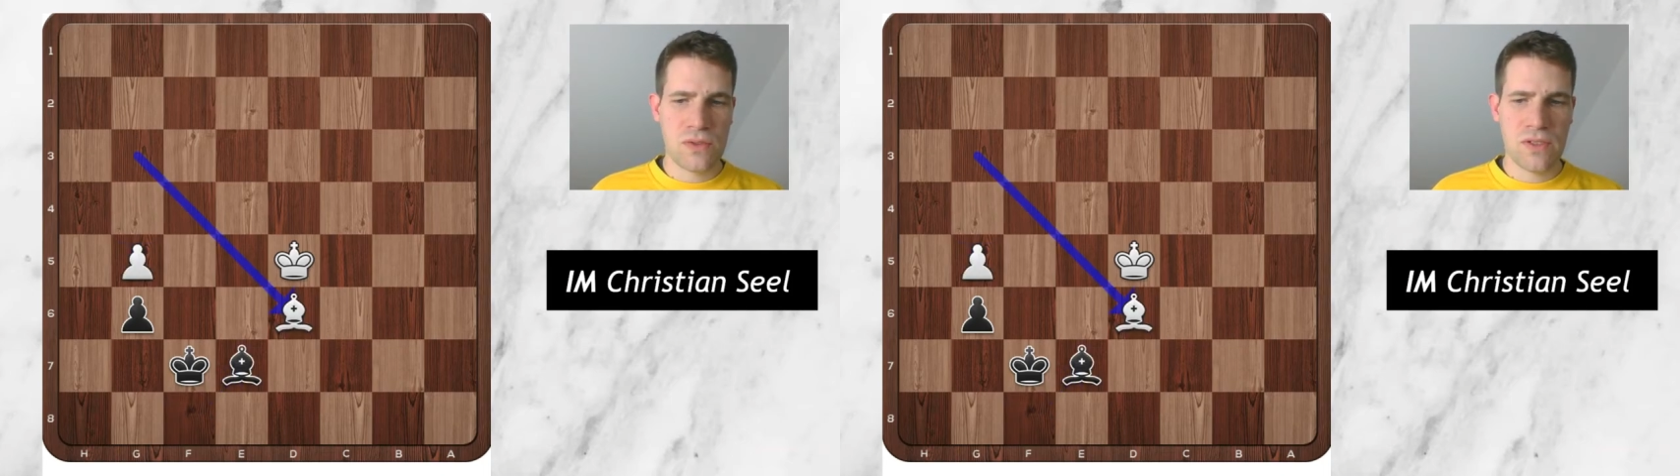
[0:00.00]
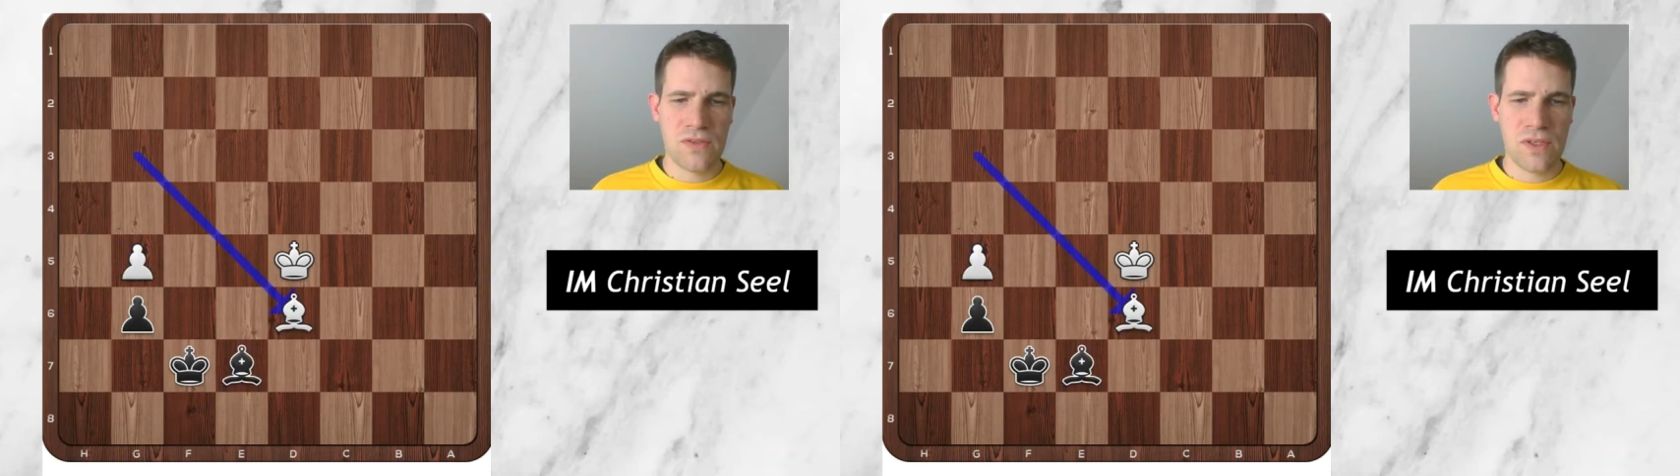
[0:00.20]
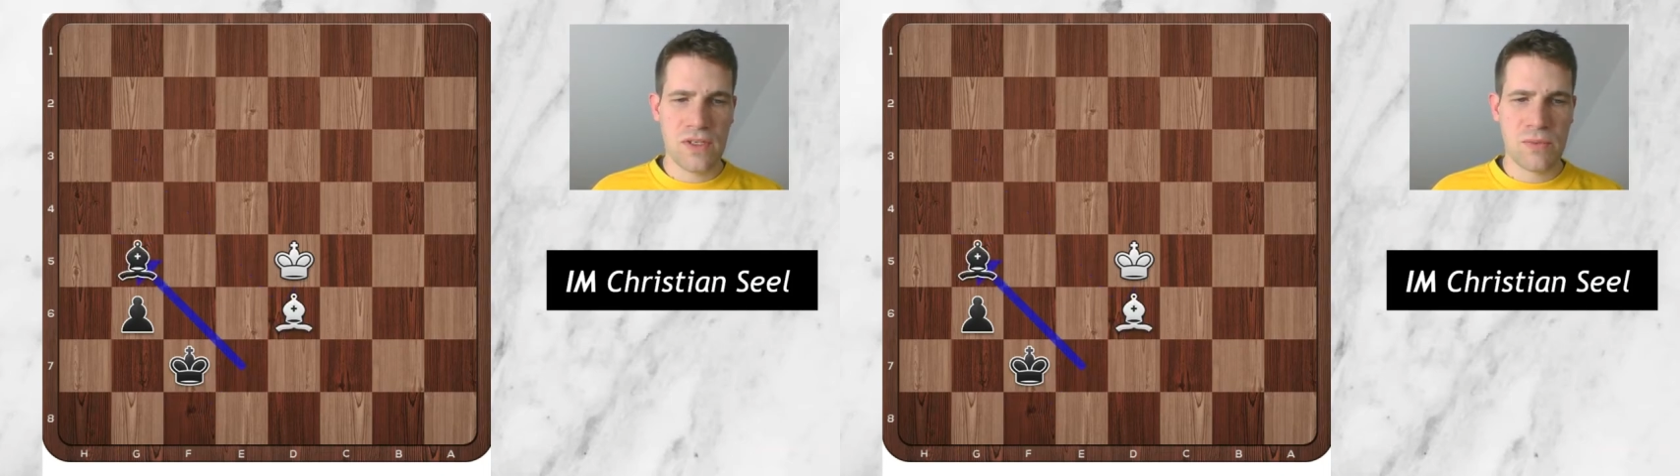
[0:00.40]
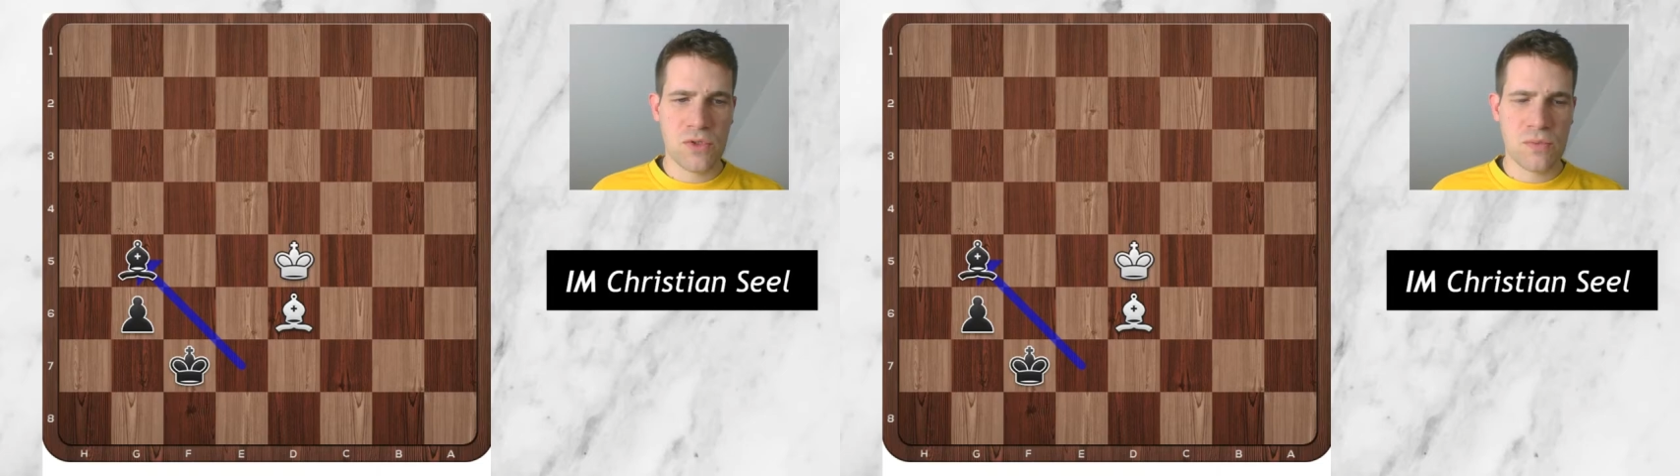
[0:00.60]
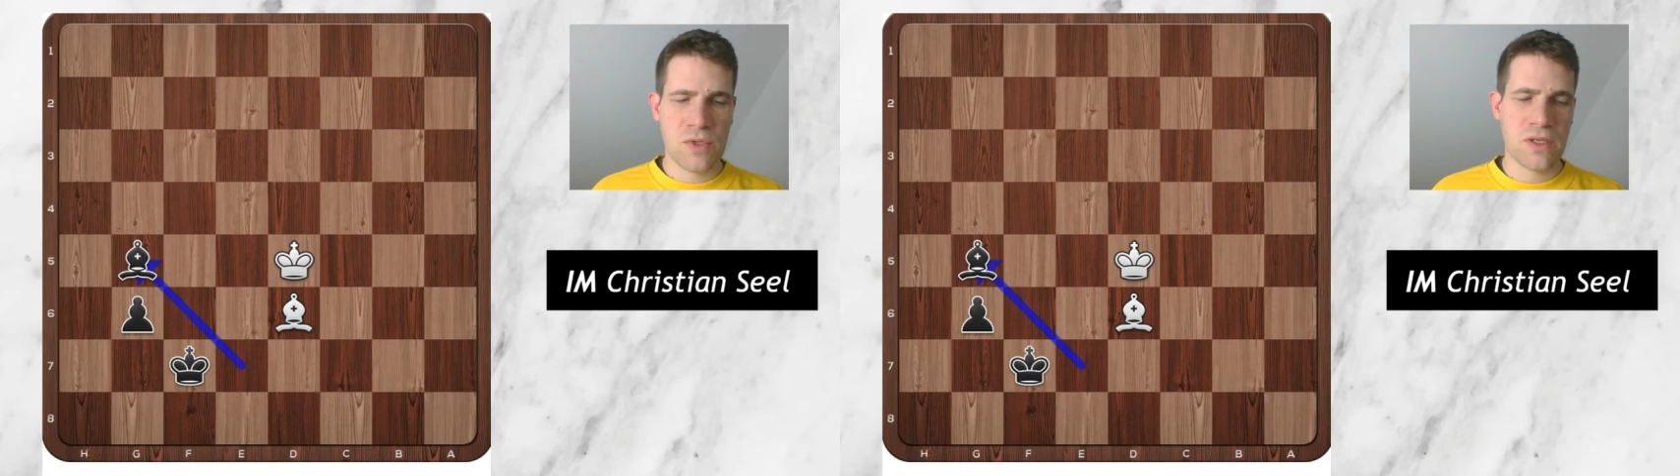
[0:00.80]
d6,
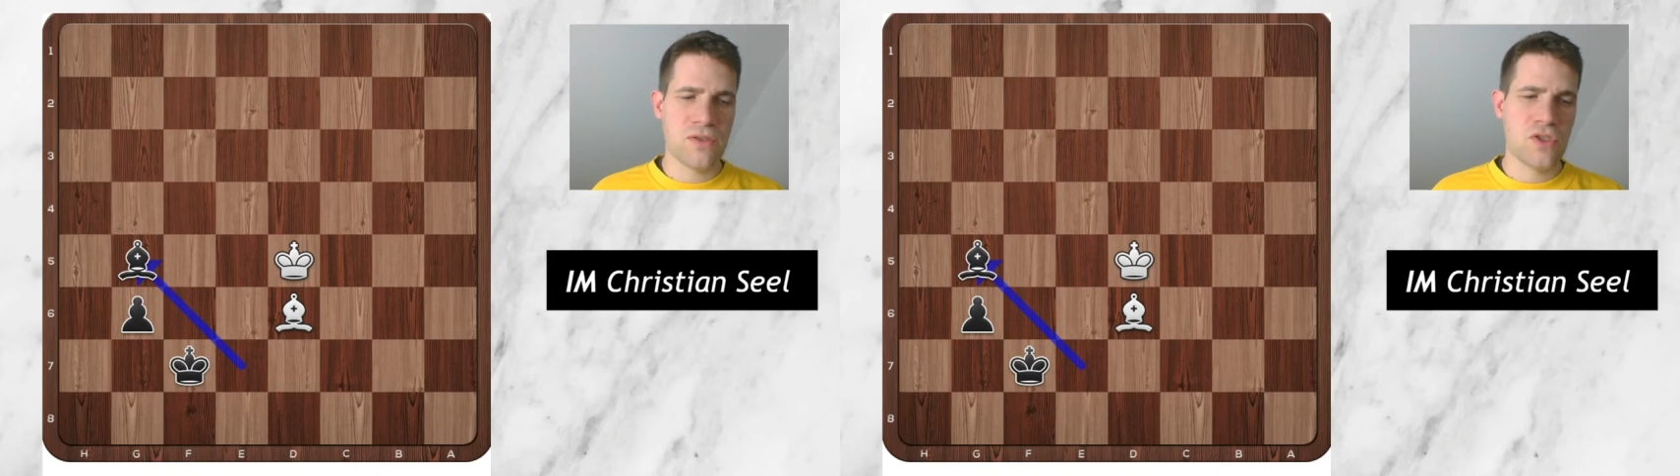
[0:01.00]
bishop takes